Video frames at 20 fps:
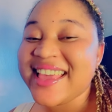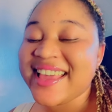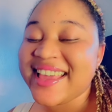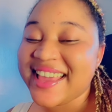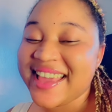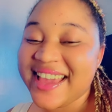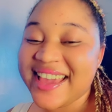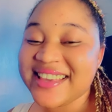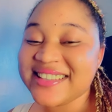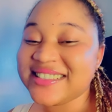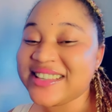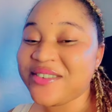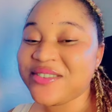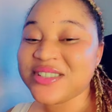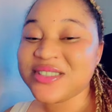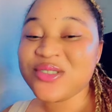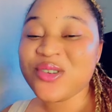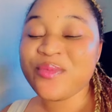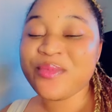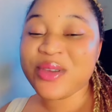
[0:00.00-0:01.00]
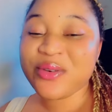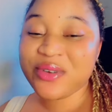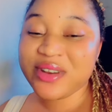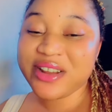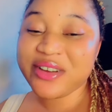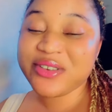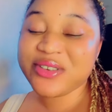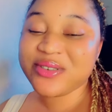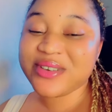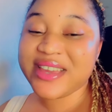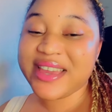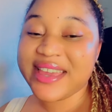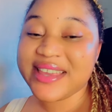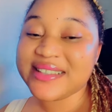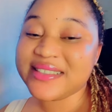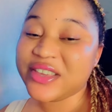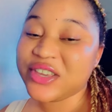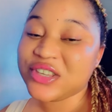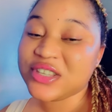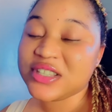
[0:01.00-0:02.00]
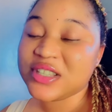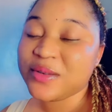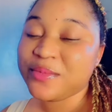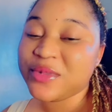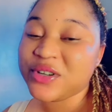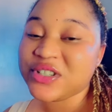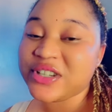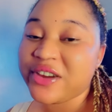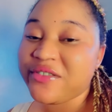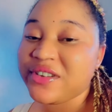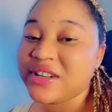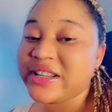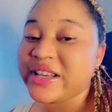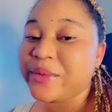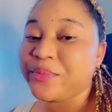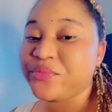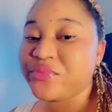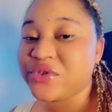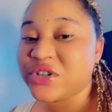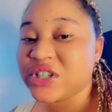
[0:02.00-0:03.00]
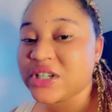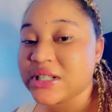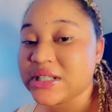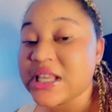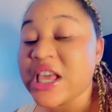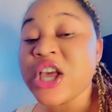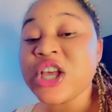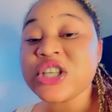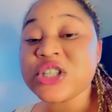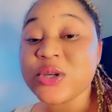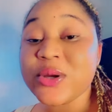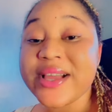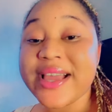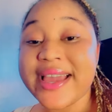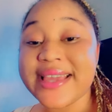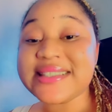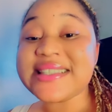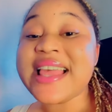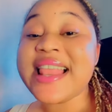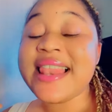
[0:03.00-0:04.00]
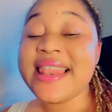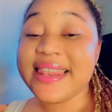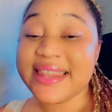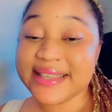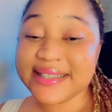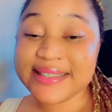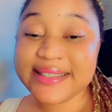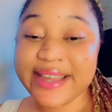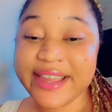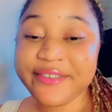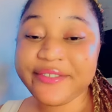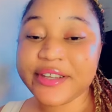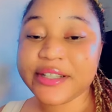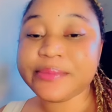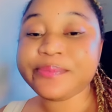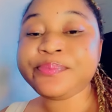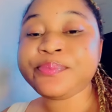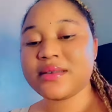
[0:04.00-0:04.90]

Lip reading: Guys, there is no me without you guys. Thank you so much. I really appreciate. So guys, let's dive in.